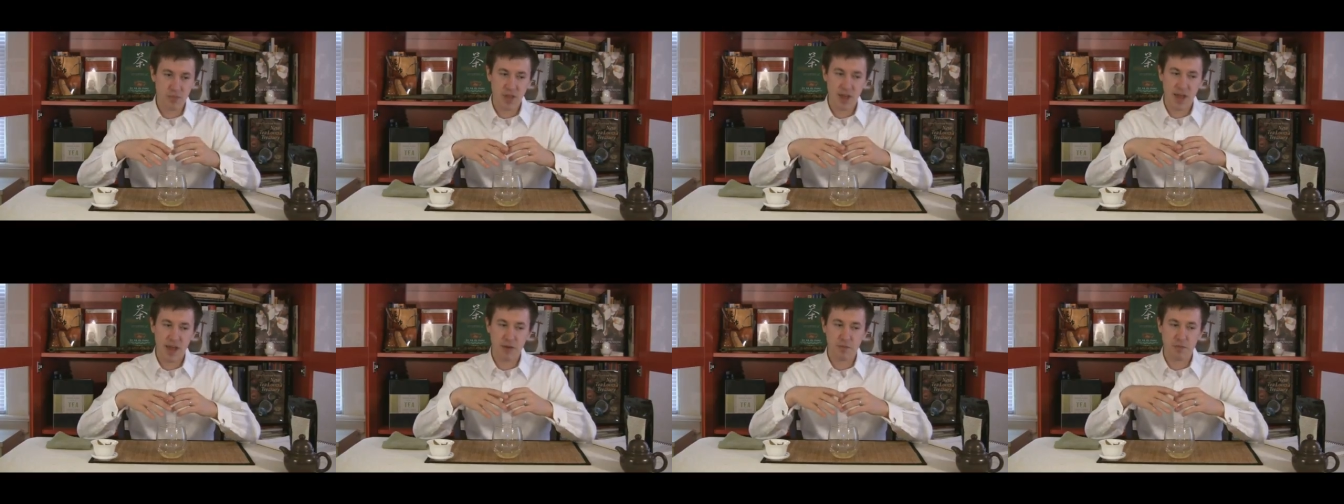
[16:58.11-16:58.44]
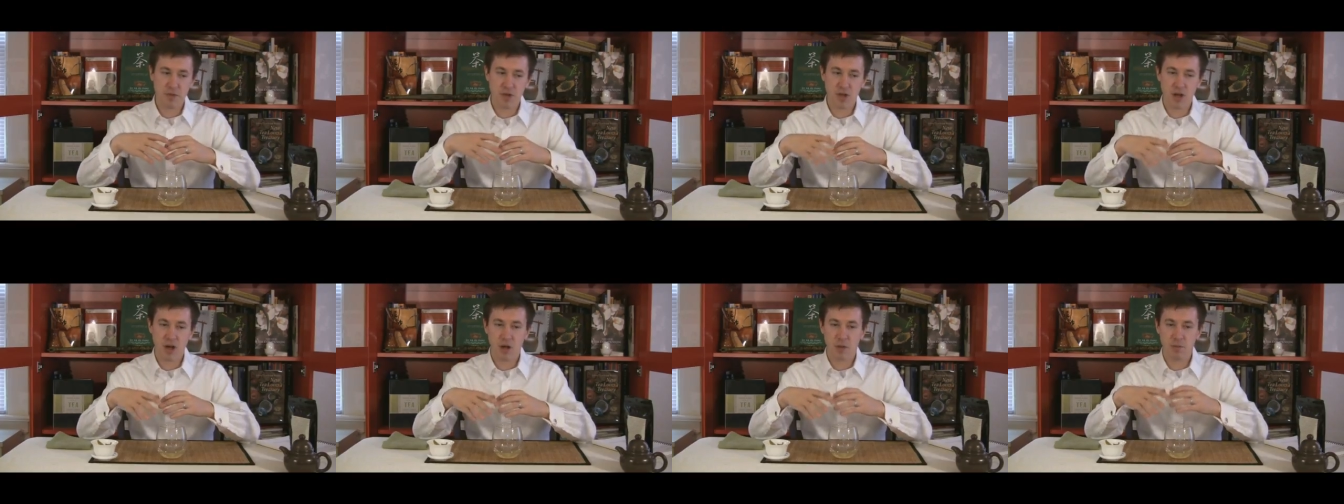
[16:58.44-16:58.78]

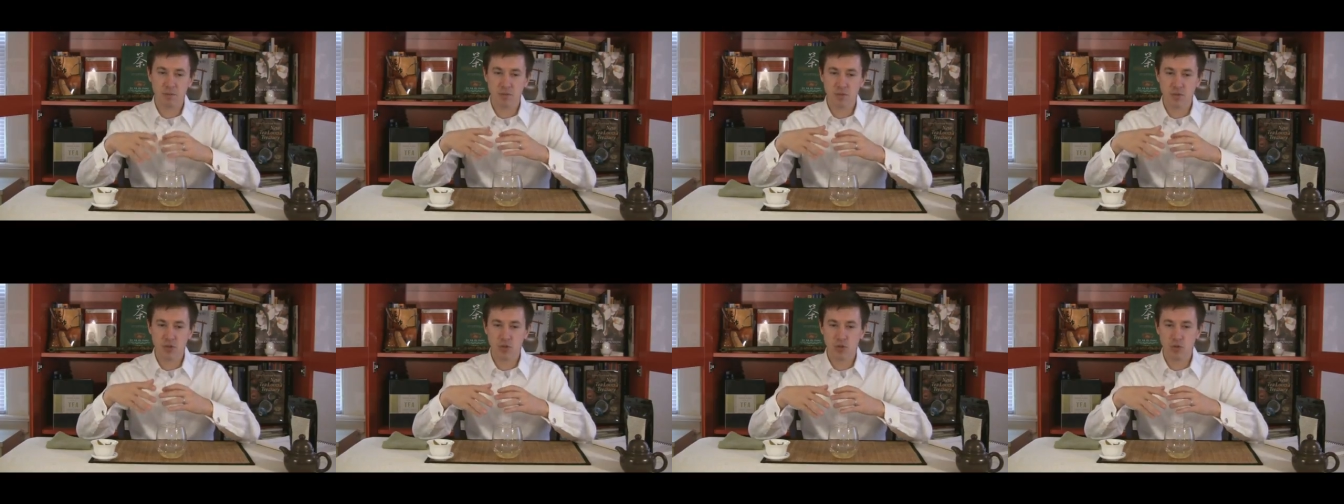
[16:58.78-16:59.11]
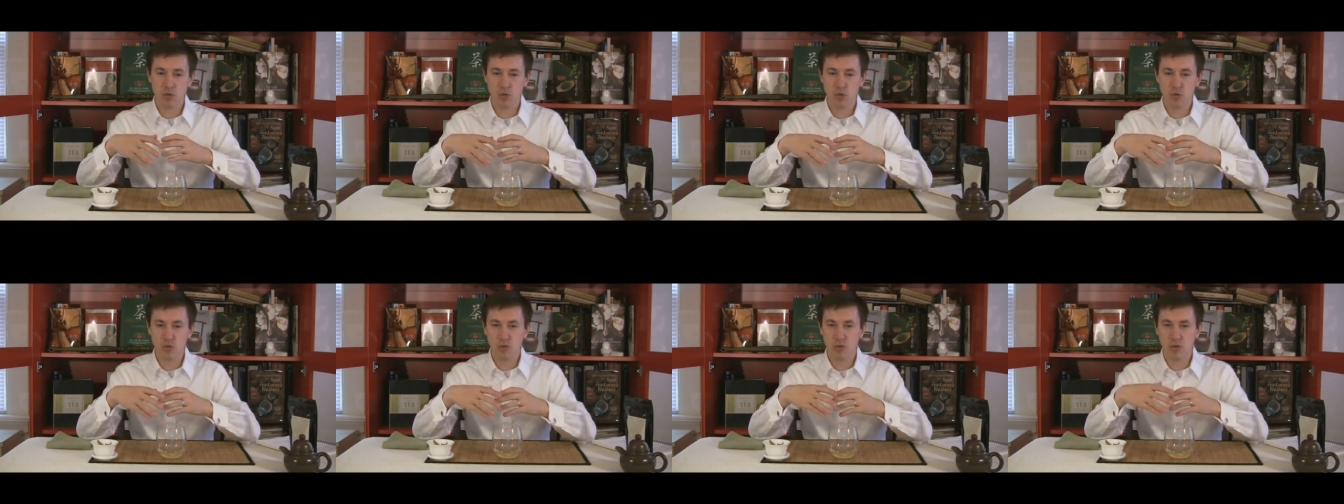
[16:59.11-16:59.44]
have come
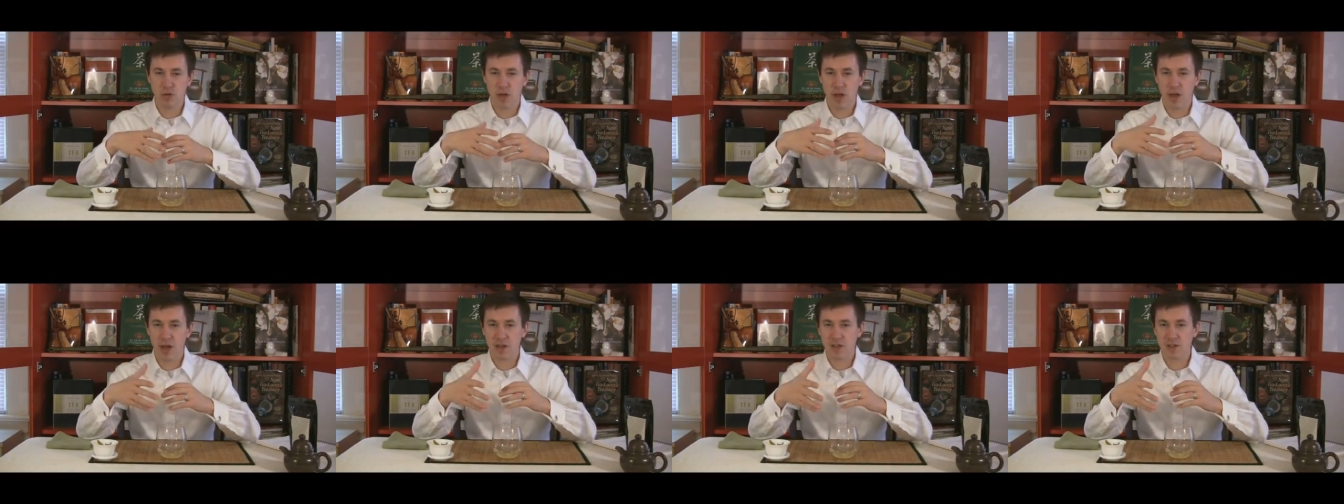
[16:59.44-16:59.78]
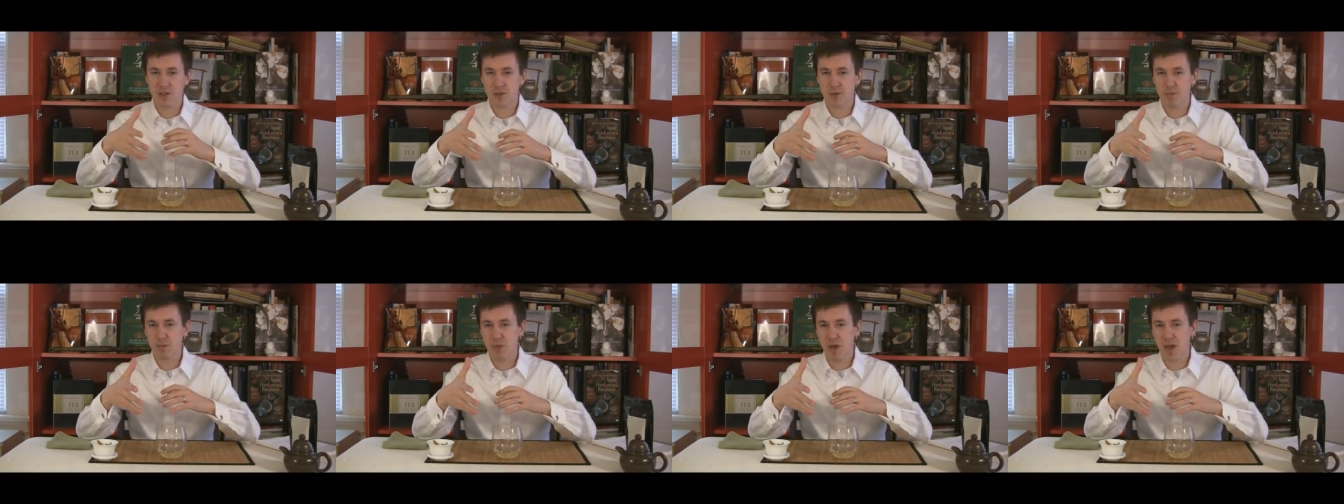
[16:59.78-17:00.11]
to
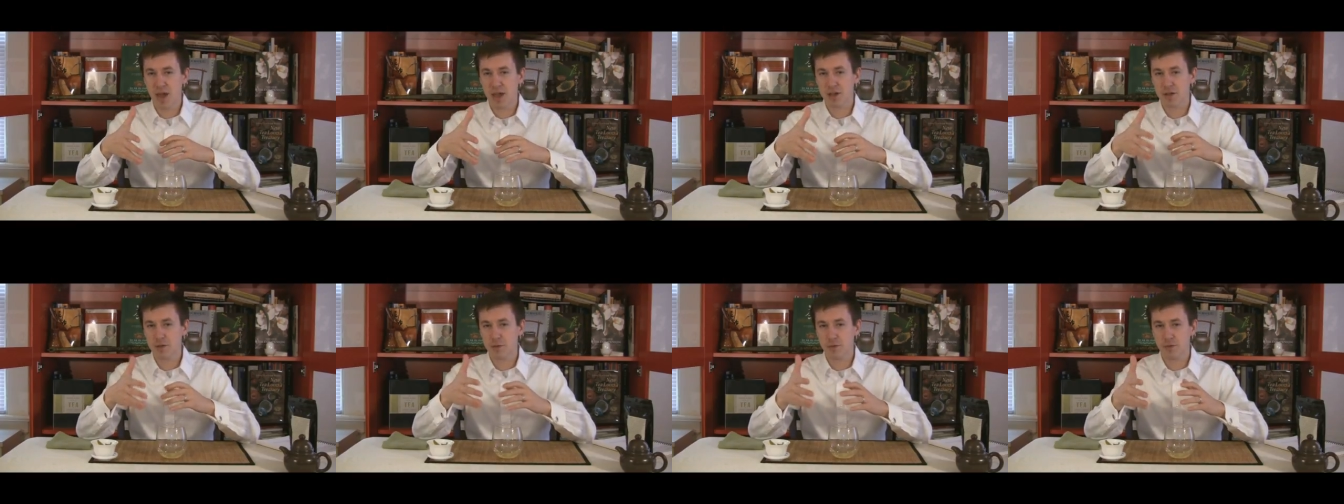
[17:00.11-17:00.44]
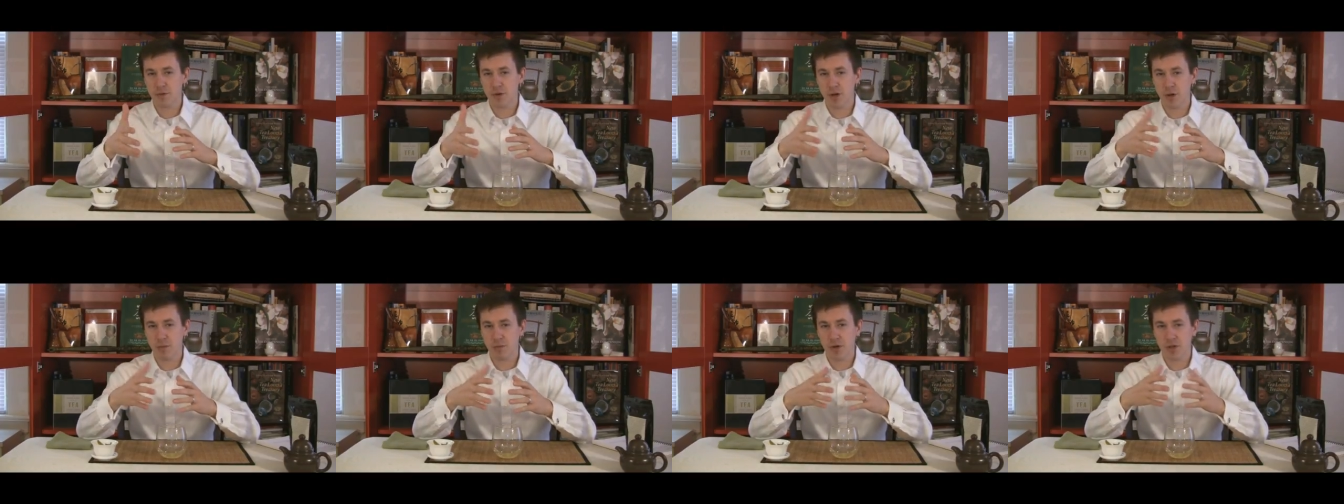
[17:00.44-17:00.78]
expect
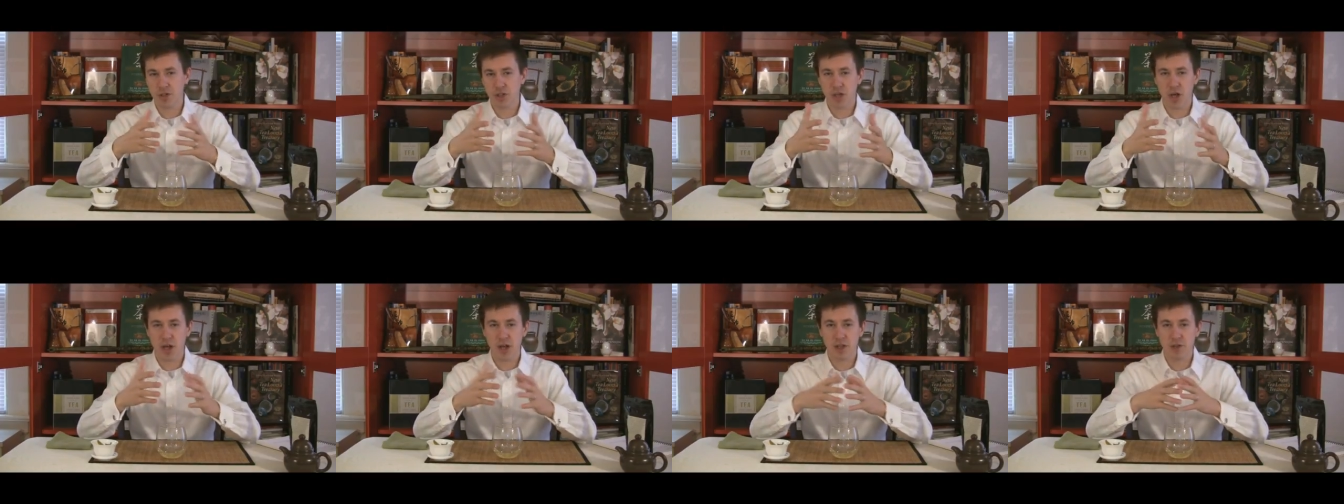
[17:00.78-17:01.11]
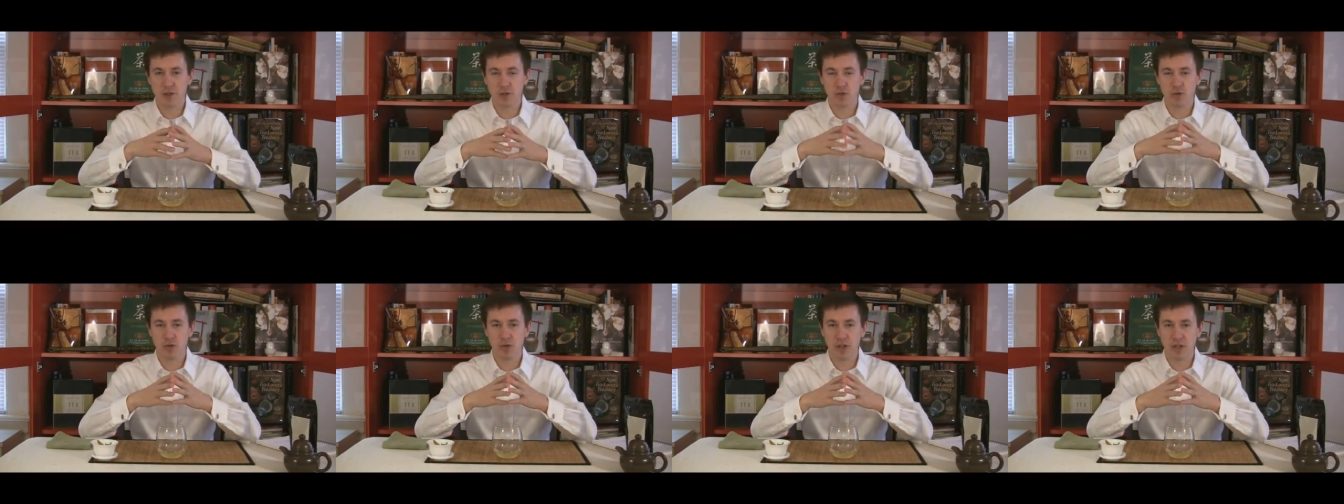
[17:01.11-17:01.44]
from a
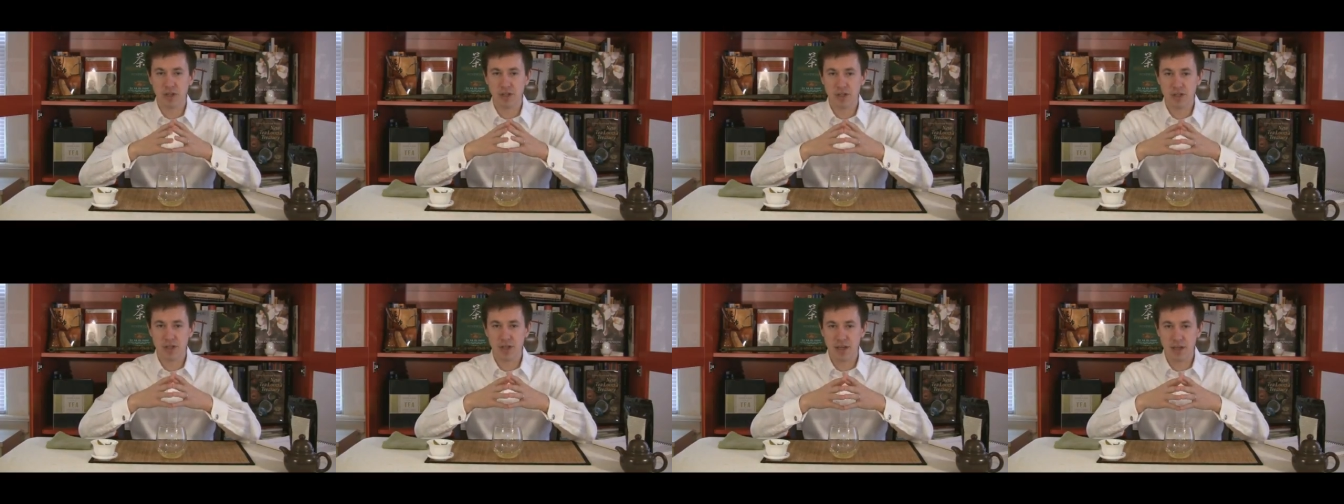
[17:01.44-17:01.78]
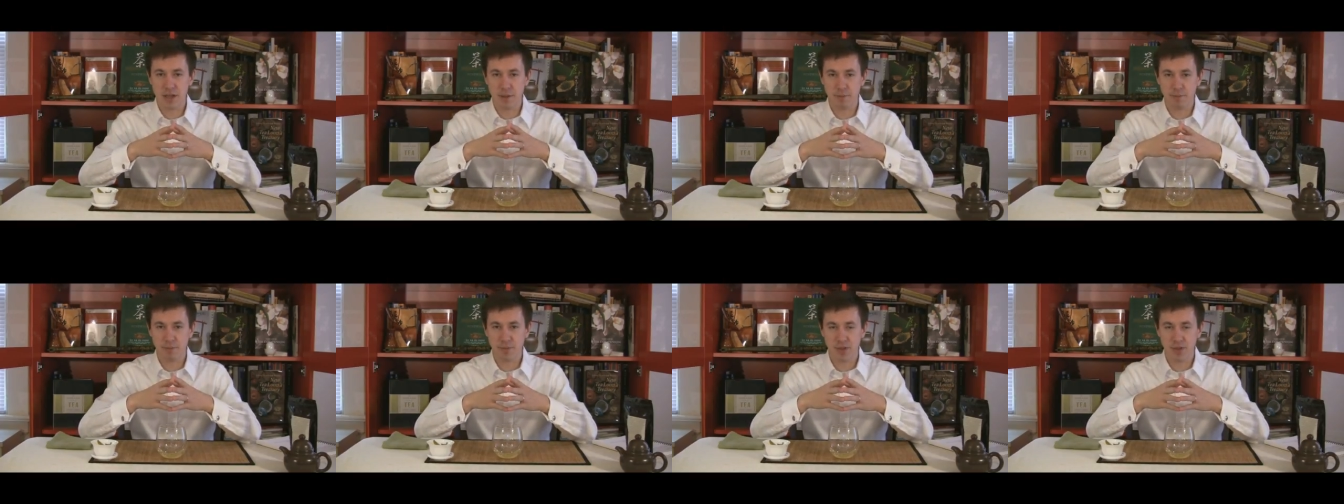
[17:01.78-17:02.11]
Chinese green tea.